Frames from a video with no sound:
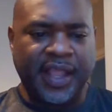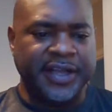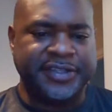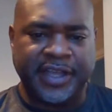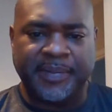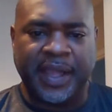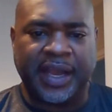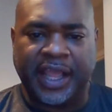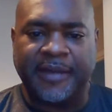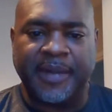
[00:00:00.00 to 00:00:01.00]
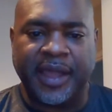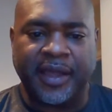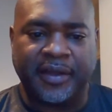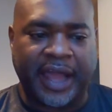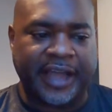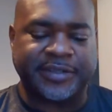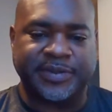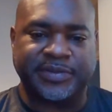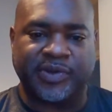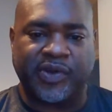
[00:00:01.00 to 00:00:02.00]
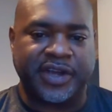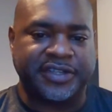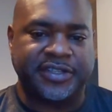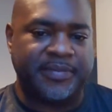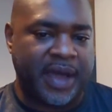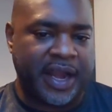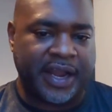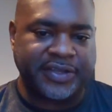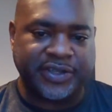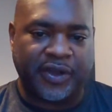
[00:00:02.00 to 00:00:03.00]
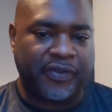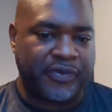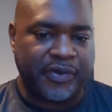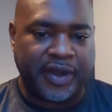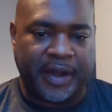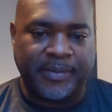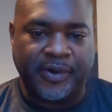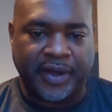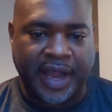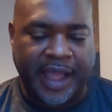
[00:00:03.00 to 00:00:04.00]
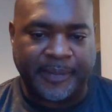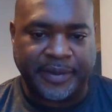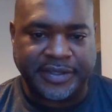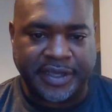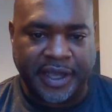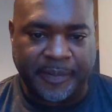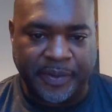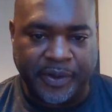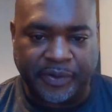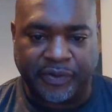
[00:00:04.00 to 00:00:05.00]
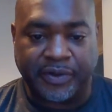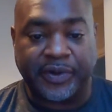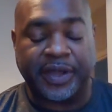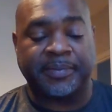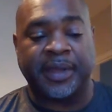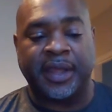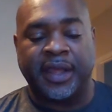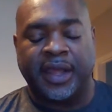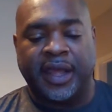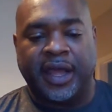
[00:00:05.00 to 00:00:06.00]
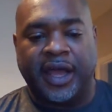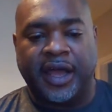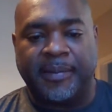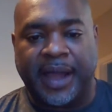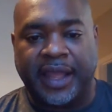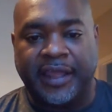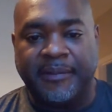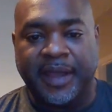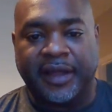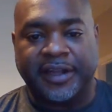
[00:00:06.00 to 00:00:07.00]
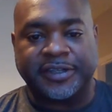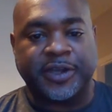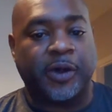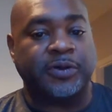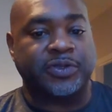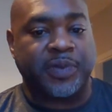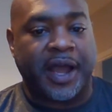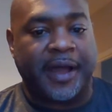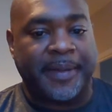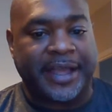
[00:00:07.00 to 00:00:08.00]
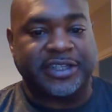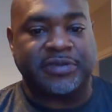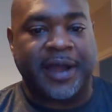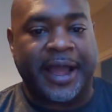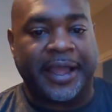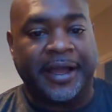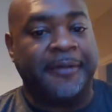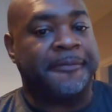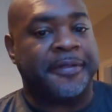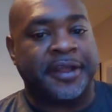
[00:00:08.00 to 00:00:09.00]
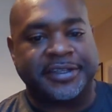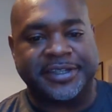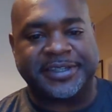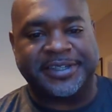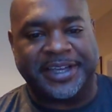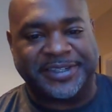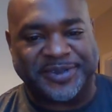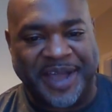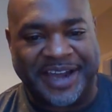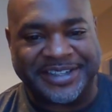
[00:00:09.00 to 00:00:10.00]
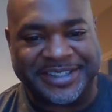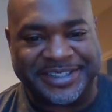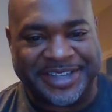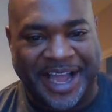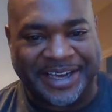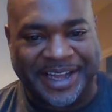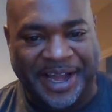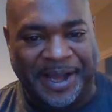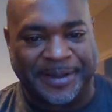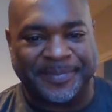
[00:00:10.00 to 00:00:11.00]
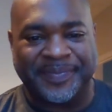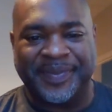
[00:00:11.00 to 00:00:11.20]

send me an email, ask me some questions about it as you go through it, I'm more than happy to help you through it. Uh, my email is coachrob at triumphsuccessstrategies.com.